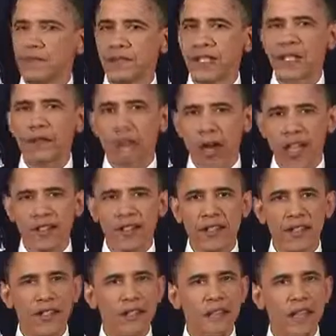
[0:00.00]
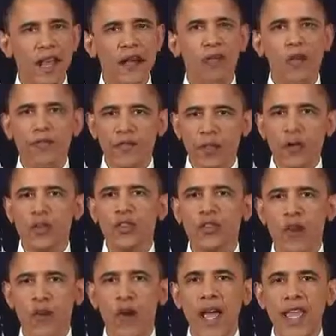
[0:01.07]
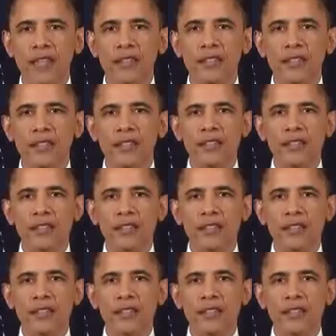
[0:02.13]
And as president, I refuse to wait